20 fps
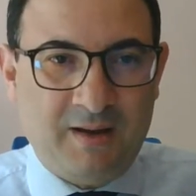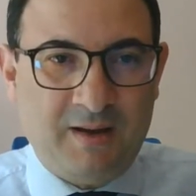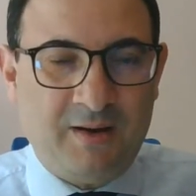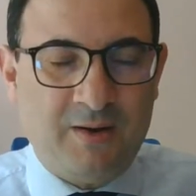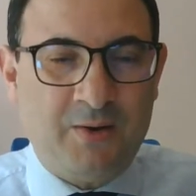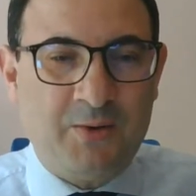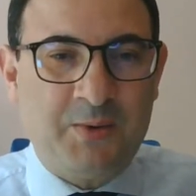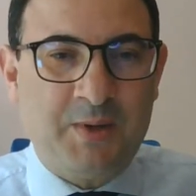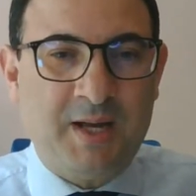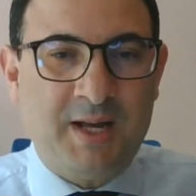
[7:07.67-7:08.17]

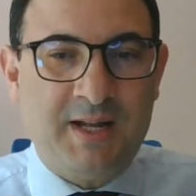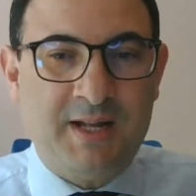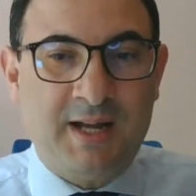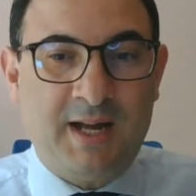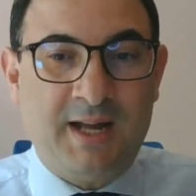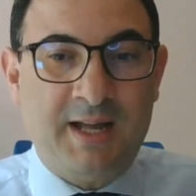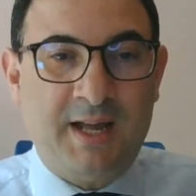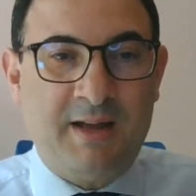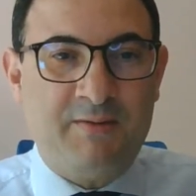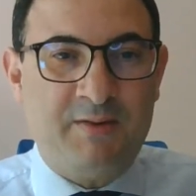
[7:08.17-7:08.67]
Okay,
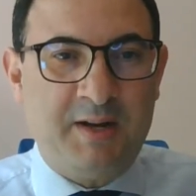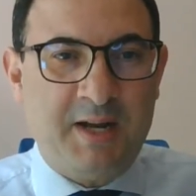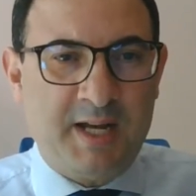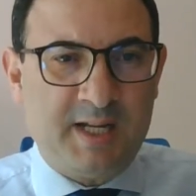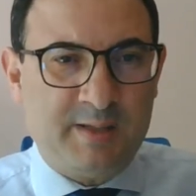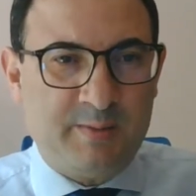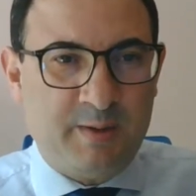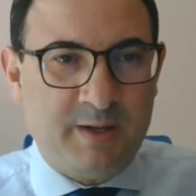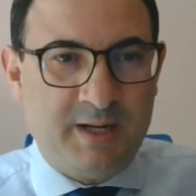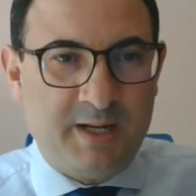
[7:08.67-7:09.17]
I have an
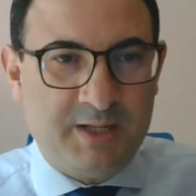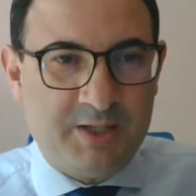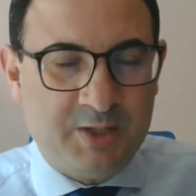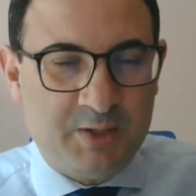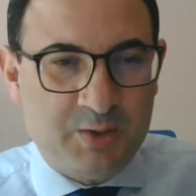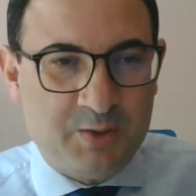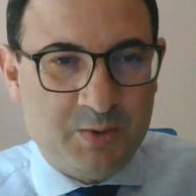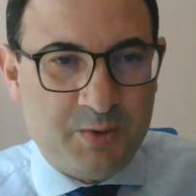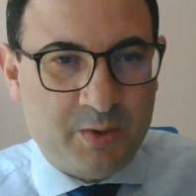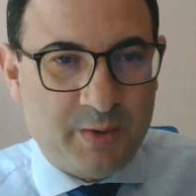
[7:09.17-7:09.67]

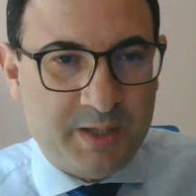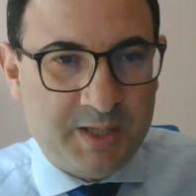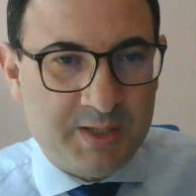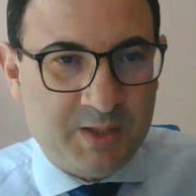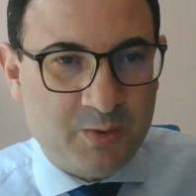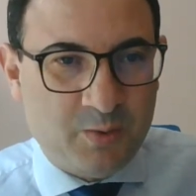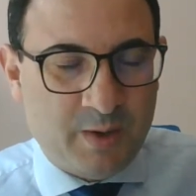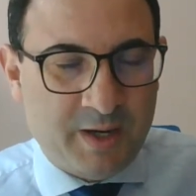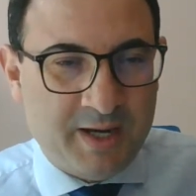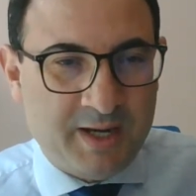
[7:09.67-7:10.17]
explanation to the
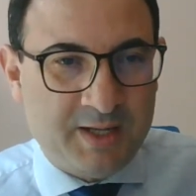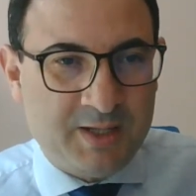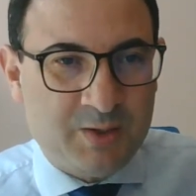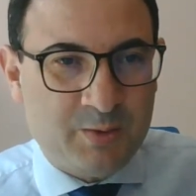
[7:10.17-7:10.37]
reason why